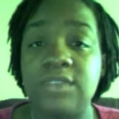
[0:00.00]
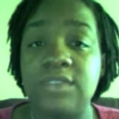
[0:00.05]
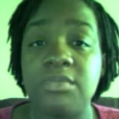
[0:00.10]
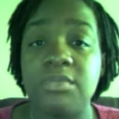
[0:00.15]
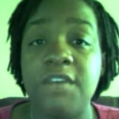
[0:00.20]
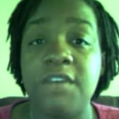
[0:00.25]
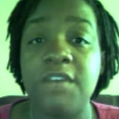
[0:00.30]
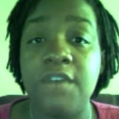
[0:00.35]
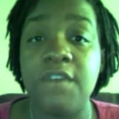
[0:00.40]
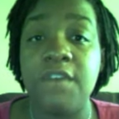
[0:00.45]
me
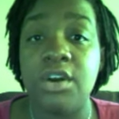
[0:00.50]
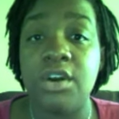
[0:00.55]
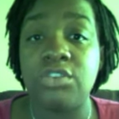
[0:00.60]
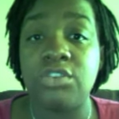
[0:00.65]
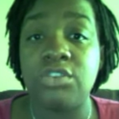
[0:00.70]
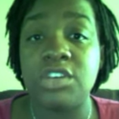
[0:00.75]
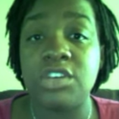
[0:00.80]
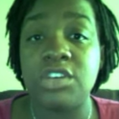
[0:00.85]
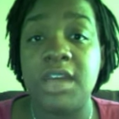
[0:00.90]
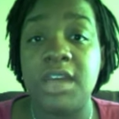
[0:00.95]
for an
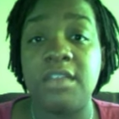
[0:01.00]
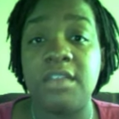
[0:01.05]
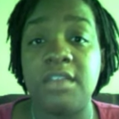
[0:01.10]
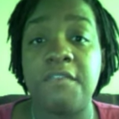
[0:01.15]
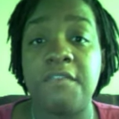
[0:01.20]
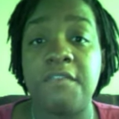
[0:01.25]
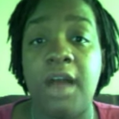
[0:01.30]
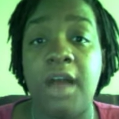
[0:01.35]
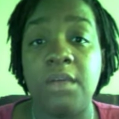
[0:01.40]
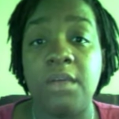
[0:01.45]
ultrasound the
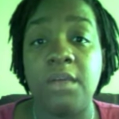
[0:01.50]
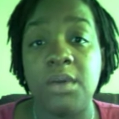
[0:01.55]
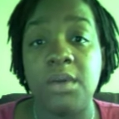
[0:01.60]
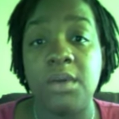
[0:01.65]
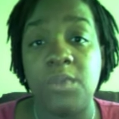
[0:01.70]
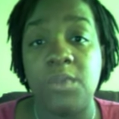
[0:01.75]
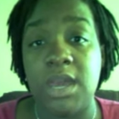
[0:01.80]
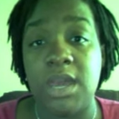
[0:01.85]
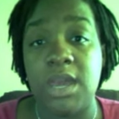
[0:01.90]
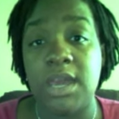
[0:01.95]
following
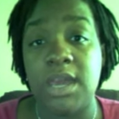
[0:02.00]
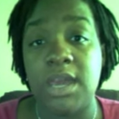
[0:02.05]
week.